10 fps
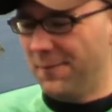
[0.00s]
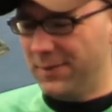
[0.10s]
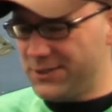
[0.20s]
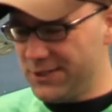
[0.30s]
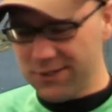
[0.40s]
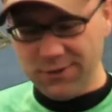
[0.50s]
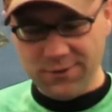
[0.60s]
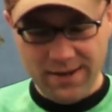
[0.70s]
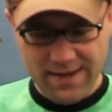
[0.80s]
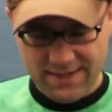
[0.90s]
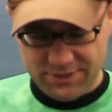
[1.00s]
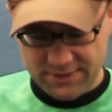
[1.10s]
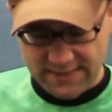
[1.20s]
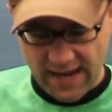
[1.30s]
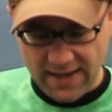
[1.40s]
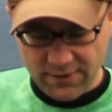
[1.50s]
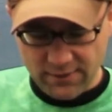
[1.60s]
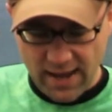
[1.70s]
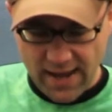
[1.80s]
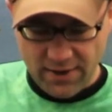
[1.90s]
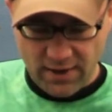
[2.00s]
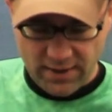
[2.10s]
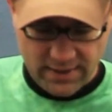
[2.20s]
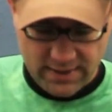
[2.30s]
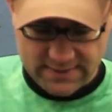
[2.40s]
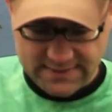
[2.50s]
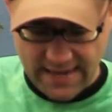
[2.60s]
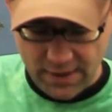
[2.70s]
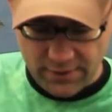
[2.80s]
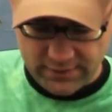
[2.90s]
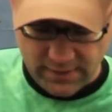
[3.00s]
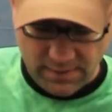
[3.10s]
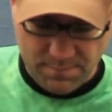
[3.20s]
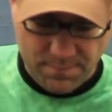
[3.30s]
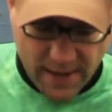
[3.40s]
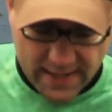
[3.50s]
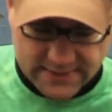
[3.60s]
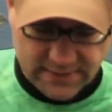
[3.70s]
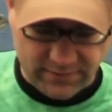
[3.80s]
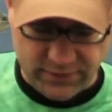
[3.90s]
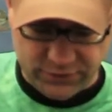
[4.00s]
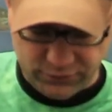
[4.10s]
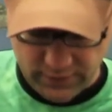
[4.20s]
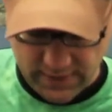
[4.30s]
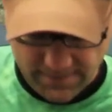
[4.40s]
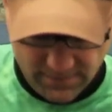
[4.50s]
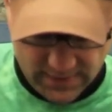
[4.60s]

What you do is you tie your line on down at the base of the tree.